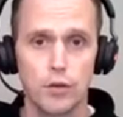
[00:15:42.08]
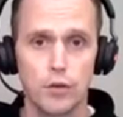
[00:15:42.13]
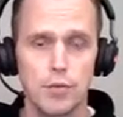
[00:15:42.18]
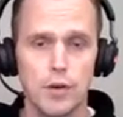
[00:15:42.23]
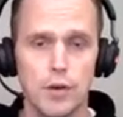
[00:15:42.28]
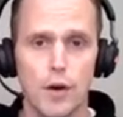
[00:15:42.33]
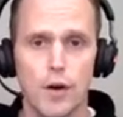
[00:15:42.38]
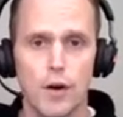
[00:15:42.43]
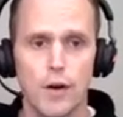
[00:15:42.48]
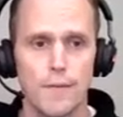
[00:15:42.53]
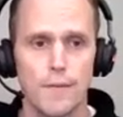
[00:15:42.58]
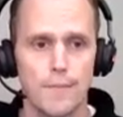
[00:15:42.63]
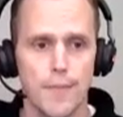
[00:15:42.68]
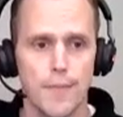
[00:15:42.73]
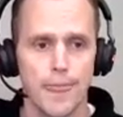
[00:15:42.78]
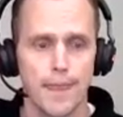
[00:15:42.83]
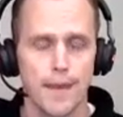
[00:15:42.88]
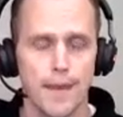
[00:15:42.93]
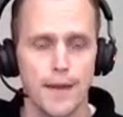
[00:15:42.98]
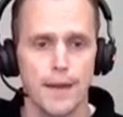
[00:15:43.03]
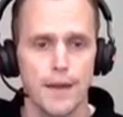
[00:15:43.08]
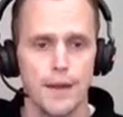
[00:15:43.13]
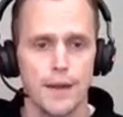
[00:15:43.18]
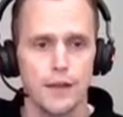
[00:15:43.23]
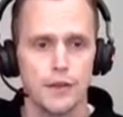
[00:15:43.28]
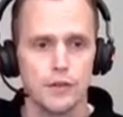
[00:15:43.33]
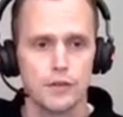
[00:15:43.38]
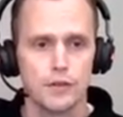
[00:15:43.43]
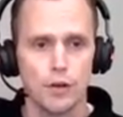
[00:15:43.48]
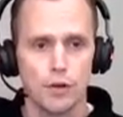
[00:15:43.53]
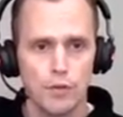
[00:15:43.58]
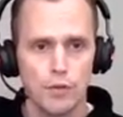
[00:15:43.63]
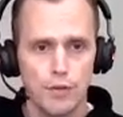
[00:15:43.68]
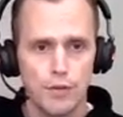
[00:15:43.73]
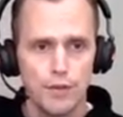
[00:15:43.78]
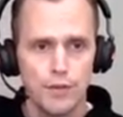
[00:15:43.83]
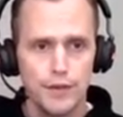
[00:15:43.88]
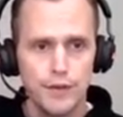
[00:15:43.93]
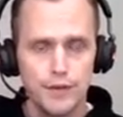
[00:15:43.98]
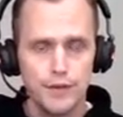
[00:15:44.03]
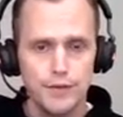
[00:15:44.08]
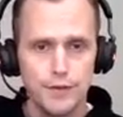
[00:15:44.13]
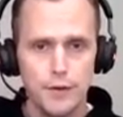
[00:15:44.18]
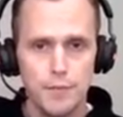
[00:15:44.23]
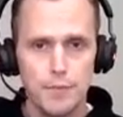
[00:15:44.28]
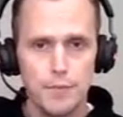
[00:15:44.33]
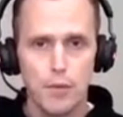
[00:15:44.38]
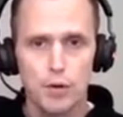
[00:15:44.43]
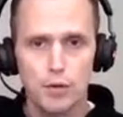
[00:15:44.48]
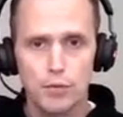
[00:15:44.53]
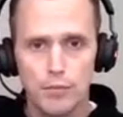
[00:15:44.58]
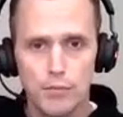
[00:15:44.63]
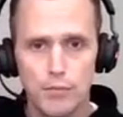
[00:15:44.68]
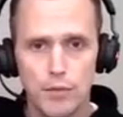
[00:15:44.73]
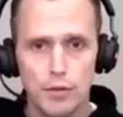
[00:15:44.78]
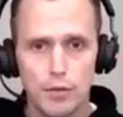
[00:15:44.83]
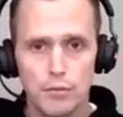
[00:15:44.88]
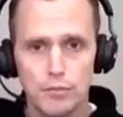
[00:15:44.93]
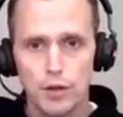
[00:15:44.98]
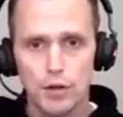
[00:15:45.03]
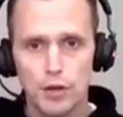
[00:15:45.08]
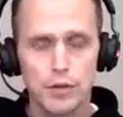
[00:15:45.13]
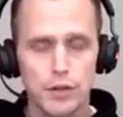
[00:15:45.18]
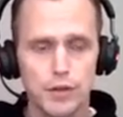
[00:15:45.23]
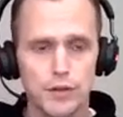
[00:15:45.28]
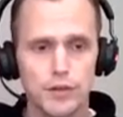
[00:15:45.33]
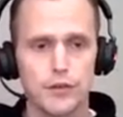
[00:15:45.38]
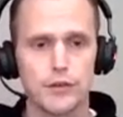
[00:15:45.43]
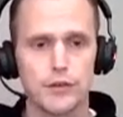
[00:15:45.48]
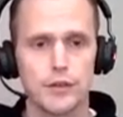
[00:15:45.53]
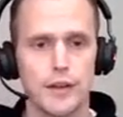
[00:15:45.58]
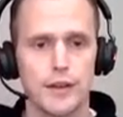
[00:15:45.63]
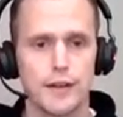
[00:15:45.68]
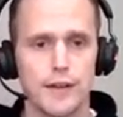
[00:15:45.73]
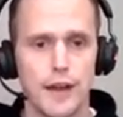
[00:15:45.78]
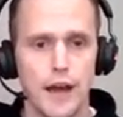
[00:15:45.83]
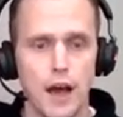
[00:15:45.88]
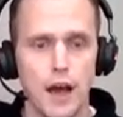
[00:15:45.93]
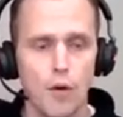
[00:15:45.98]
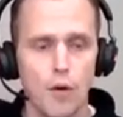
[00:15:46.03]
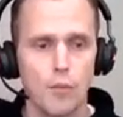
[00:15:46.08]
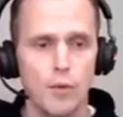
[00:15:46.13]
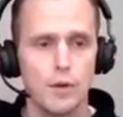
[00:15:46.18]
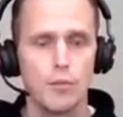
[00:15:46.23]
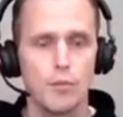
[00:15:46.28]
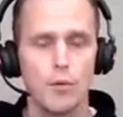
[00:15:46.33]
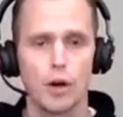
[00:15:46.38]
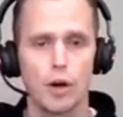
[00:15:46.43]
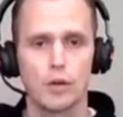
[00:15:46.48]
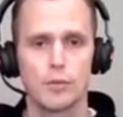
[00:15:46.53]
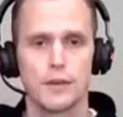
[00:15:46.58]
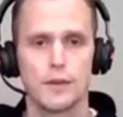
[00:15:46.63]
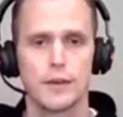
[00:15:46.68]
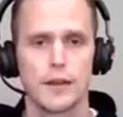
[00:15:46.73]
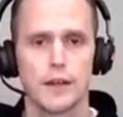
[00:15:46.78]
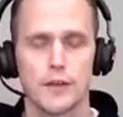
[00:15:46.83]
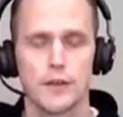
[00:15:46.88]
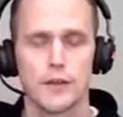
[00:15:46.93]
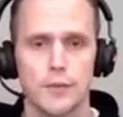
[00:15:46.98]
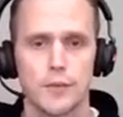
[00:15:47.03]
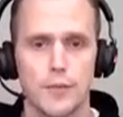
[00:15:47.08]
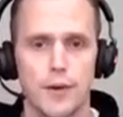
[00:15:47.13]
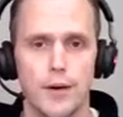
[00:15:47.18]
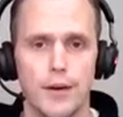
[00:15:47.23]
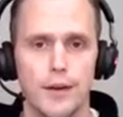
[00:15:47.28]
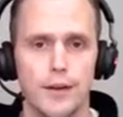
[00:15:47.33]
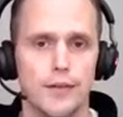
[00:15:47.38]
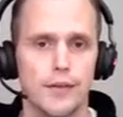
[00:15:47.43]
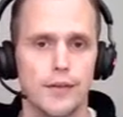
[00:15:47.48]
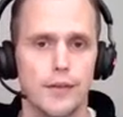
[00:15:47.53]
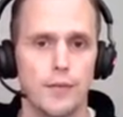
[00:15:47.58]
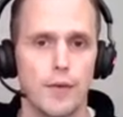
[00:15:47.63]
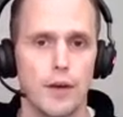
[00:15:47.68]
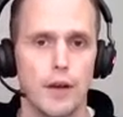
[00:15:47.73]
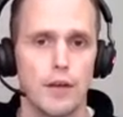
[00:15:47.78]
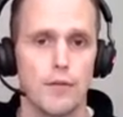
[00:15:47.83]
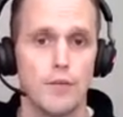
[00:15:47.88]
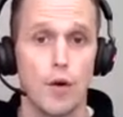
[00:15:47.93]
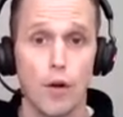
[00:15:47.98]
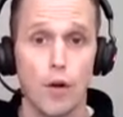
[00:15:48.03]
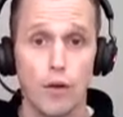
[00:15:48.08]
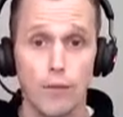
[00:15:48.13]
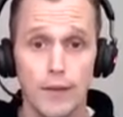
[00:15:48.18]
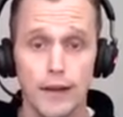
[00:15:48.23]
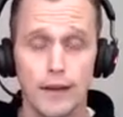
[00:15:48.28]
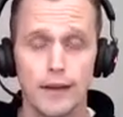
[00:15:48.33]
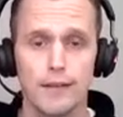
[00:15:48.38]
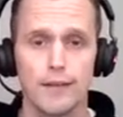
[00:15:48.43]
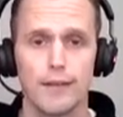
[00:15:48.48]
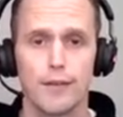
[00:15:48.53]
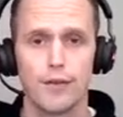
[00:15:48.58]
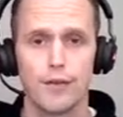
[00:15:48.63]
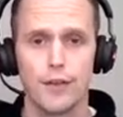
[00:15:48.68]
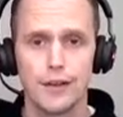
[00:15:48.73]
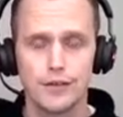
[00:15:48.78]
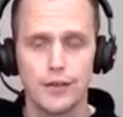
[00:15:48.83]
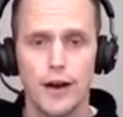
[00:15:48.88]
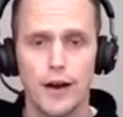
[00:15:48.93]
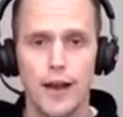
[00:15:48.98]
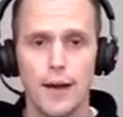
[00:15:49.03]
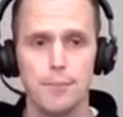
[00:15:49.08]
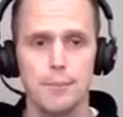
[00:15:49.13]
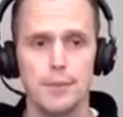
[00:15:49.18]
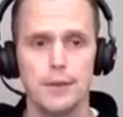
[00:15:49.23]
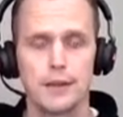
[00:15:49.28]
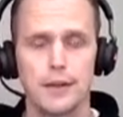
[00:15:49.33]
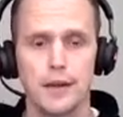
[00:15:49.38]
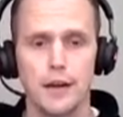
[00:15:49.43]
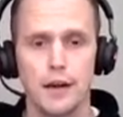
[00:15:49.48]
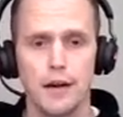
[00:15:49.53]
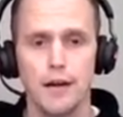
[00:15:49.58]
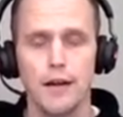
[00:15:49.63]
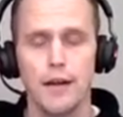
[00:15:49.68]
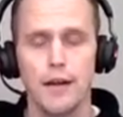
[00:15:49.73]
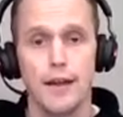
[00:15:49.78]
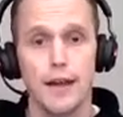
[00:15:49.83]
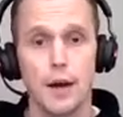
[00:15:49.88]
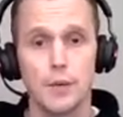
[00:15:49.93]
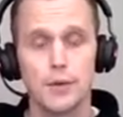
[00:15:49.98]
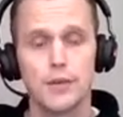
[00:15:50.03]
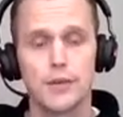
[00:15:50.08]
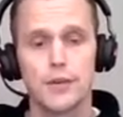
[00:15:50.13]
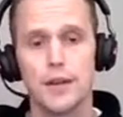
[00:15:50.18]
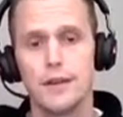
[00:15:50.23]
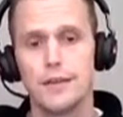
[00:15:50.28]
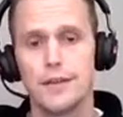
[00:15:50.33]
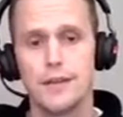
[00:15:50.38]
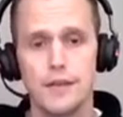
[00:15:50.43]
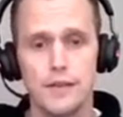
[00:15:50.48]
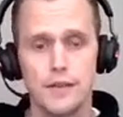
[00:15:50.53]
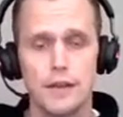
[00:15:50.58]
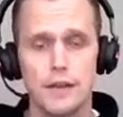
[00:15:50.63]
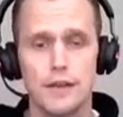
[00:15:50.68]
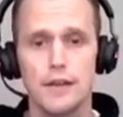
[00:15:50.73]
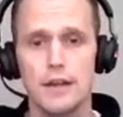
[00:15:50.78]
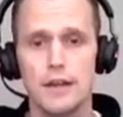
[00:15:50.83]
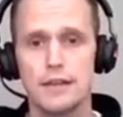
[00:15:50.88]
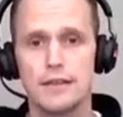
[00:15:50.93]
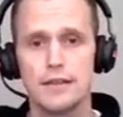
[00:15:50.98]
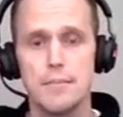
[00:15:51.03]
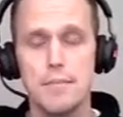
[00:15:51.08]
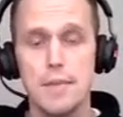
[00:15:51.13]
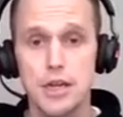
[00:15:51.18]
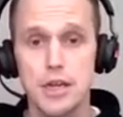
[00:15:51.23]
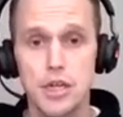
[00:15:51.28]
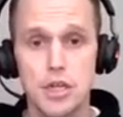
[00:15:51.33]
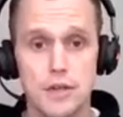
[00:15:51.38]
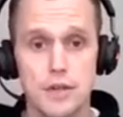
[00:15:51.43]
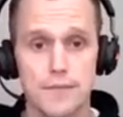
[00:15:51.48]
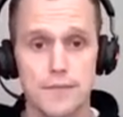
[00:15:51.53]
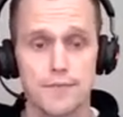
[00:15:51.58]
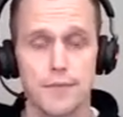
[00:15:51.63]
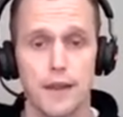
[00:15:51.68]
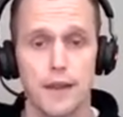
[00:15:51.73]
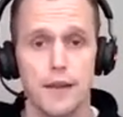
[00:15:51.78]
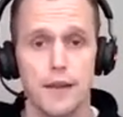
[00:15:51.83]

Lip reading: QBR? So the modus and how we work with the customer is evolving. Things are happening here. I would say that it's a mesh.